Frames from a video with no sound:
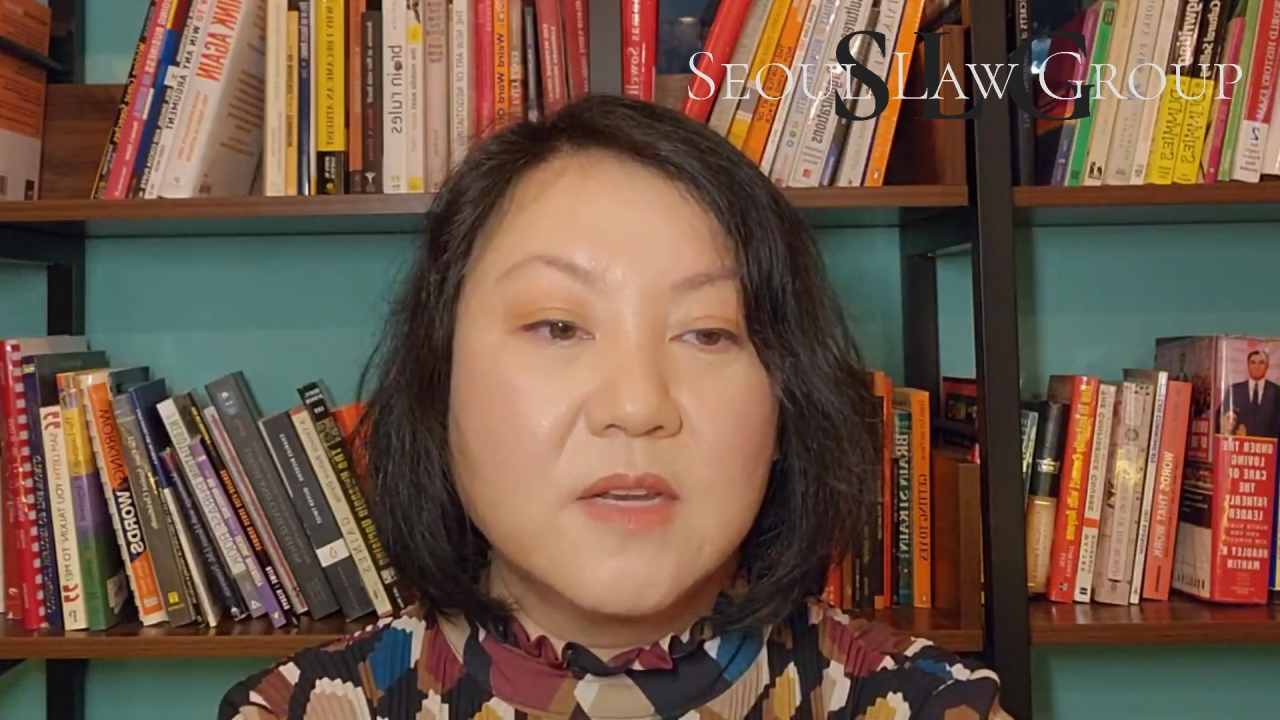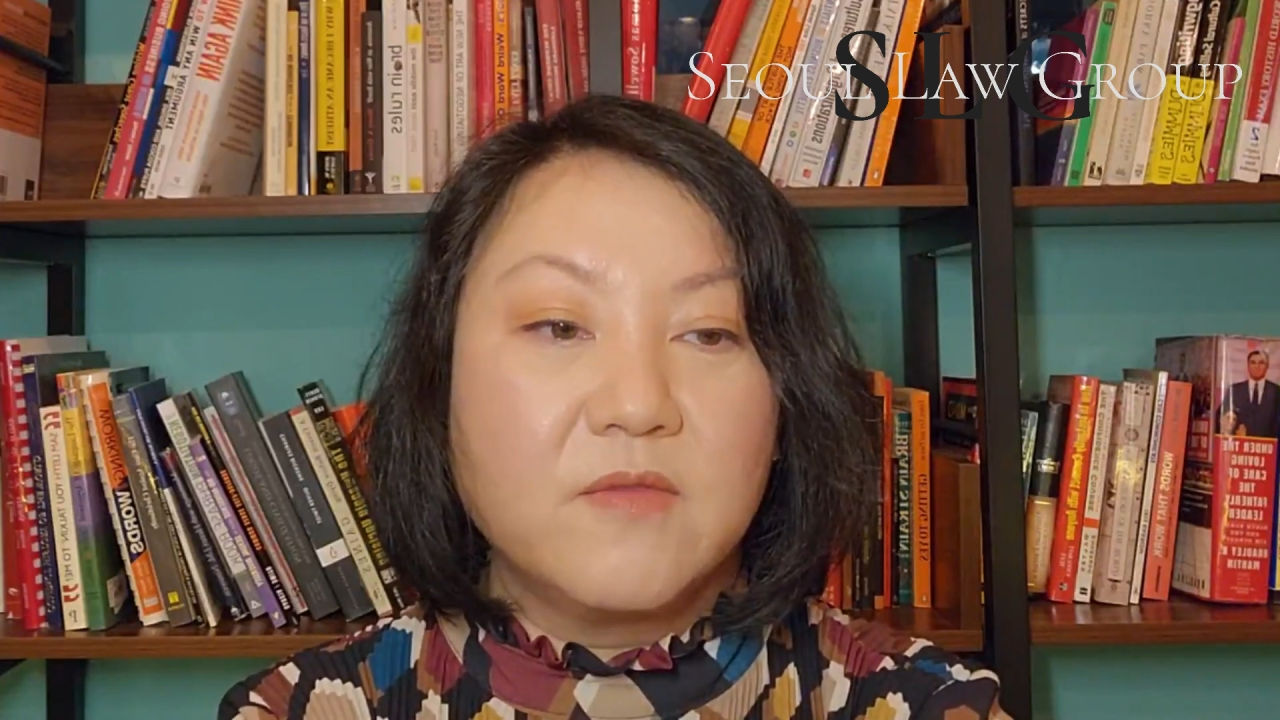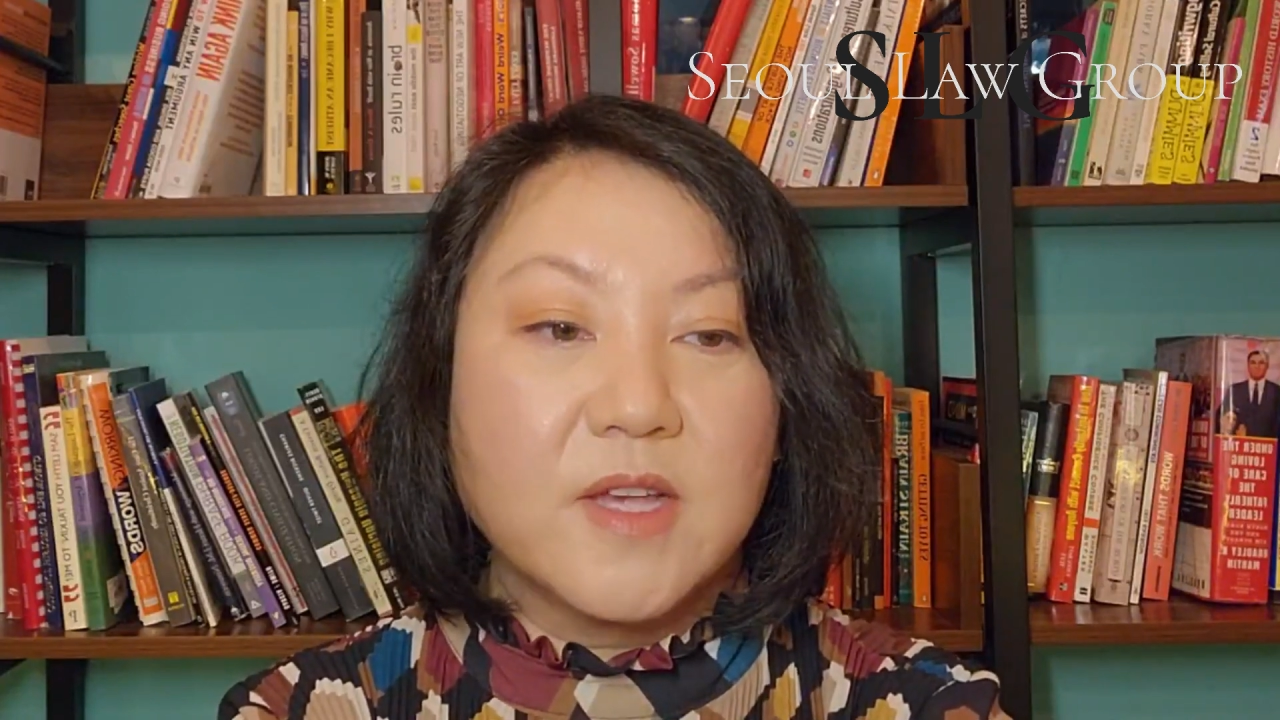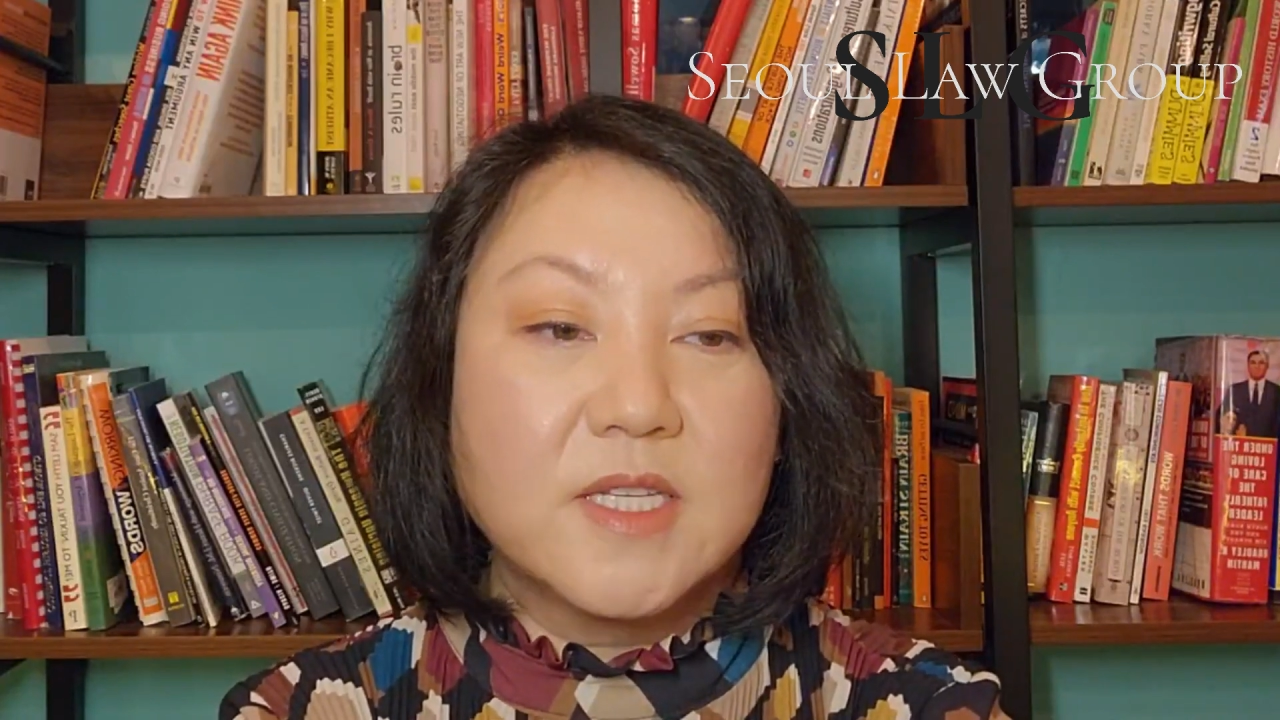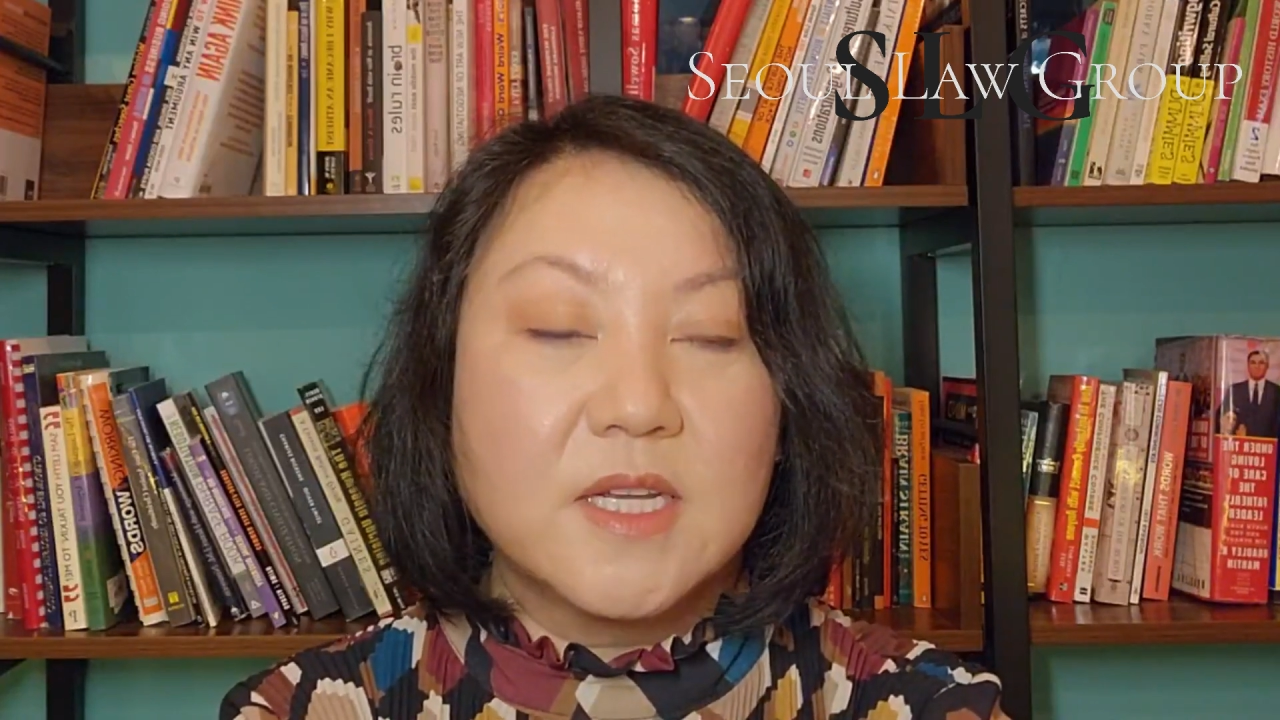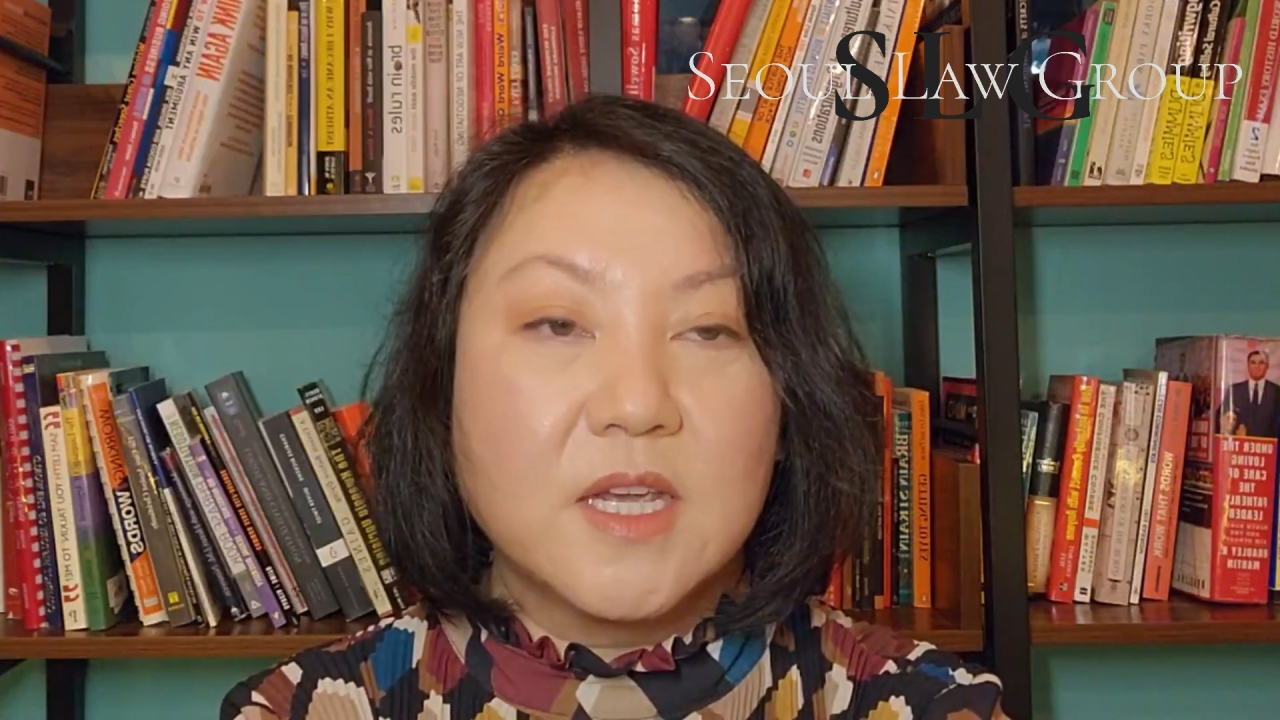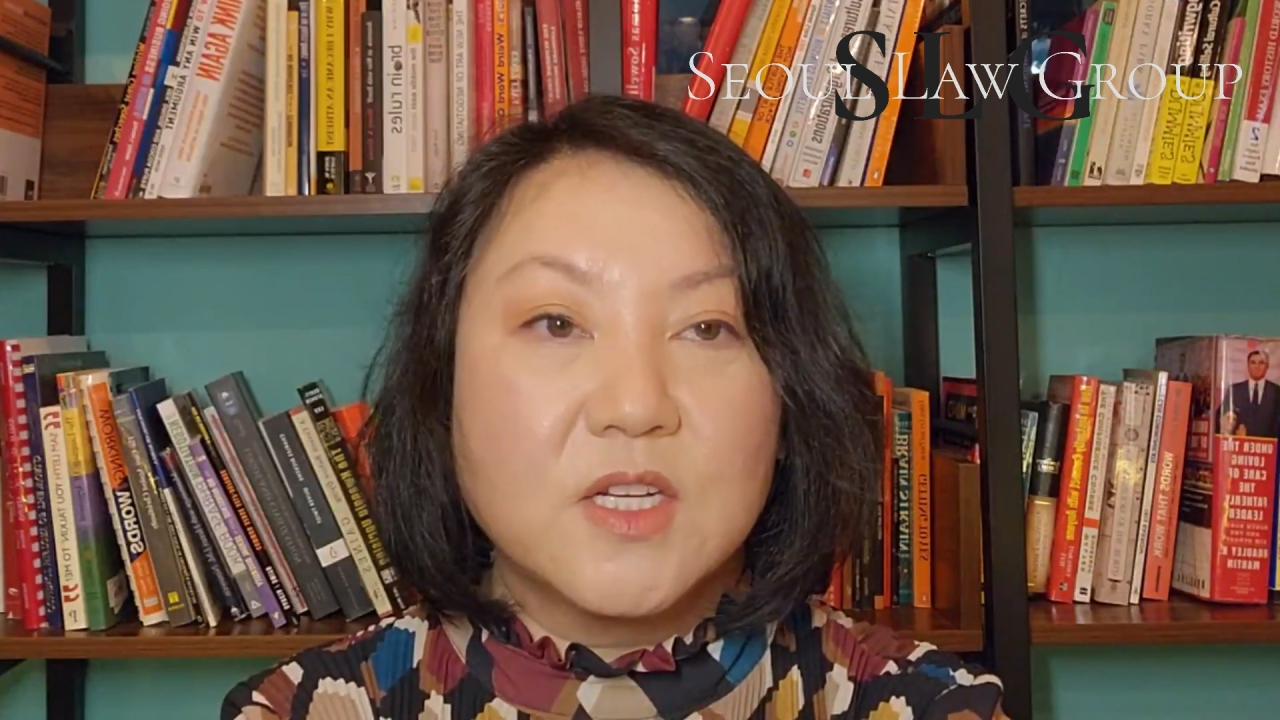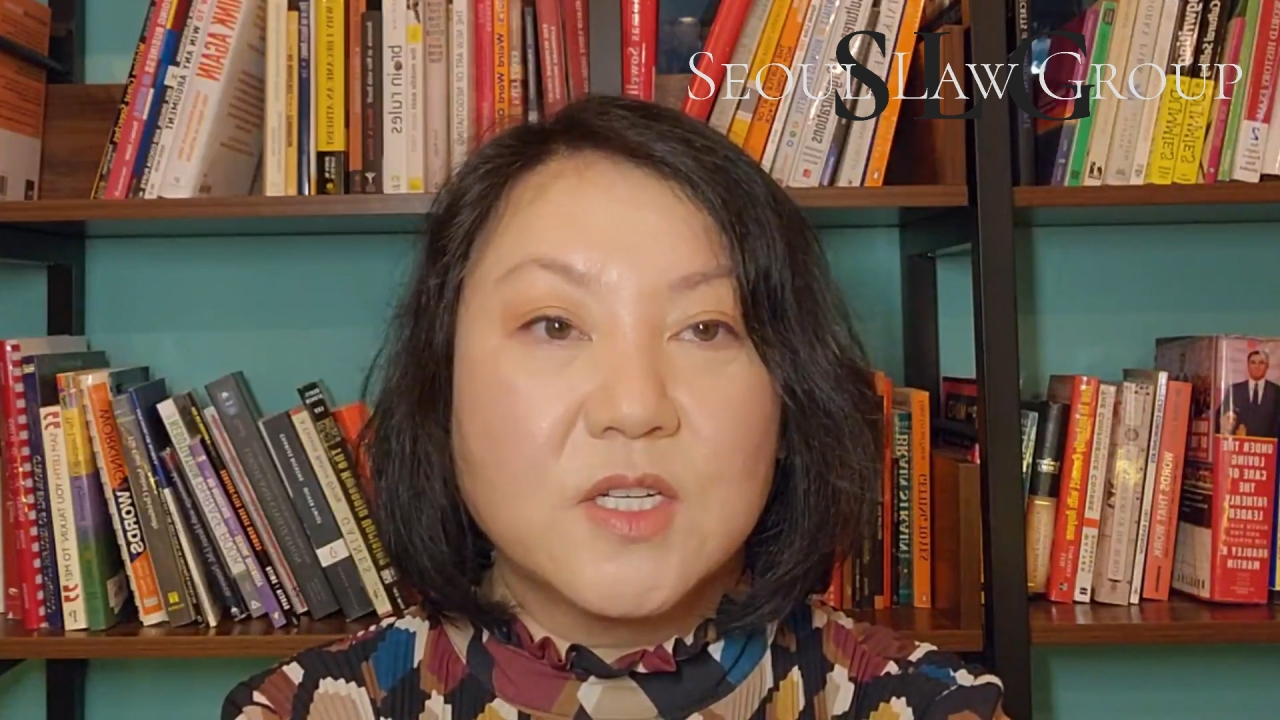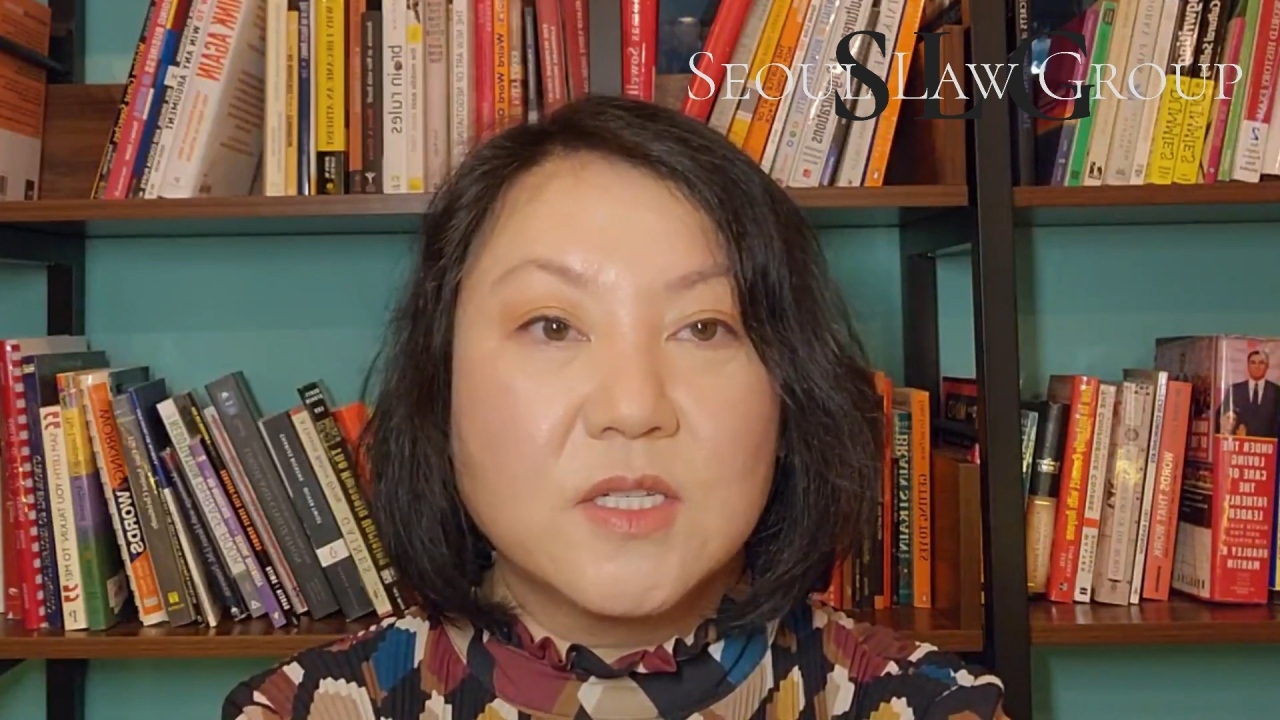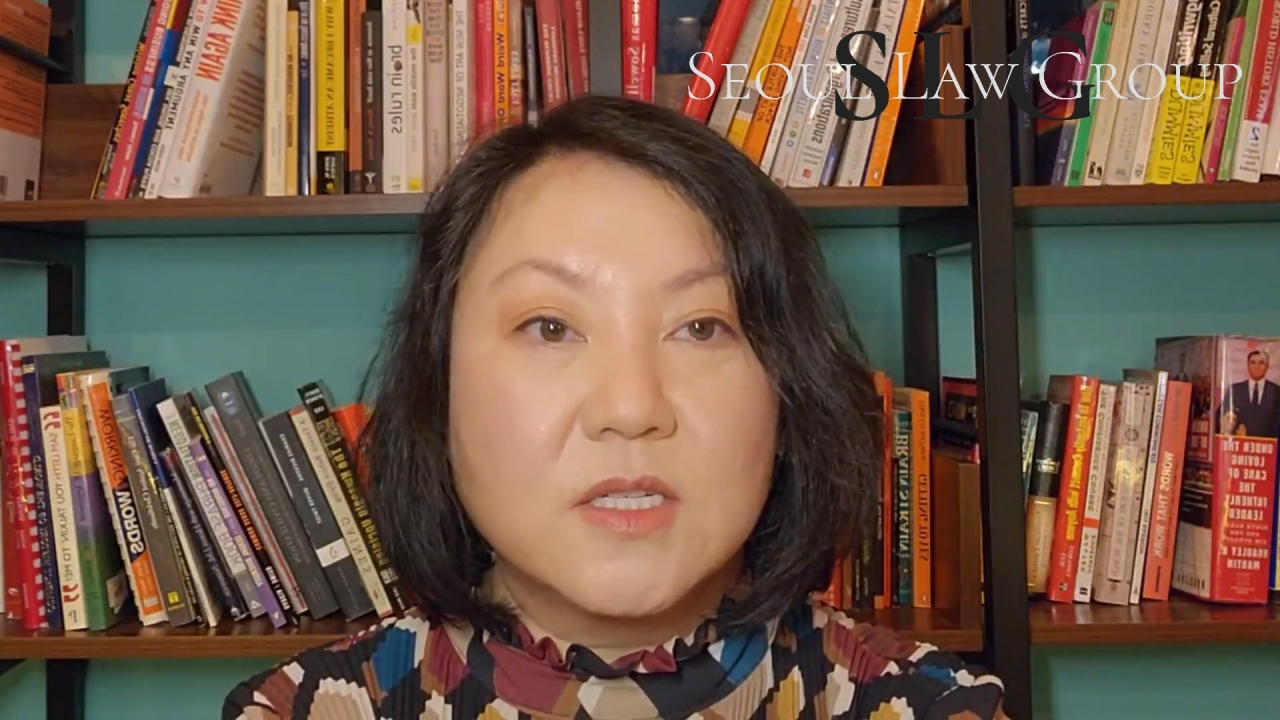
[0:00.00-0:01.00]

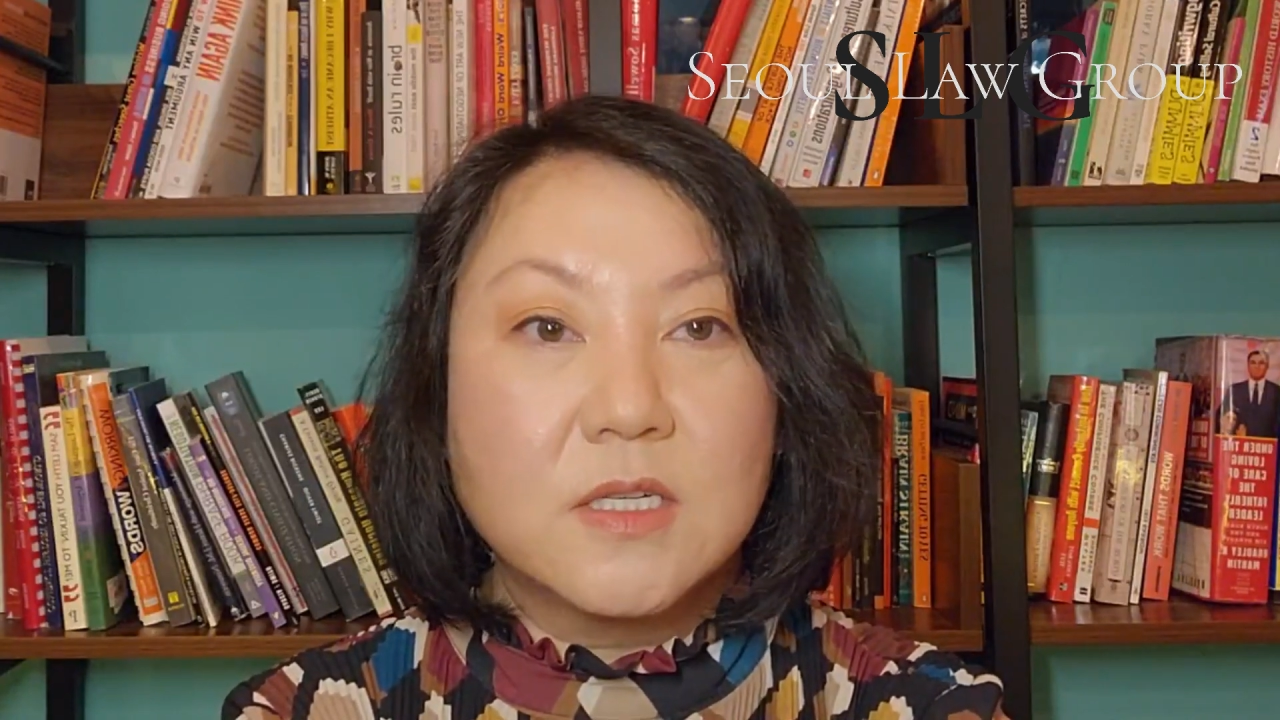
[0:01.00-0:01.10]
investigations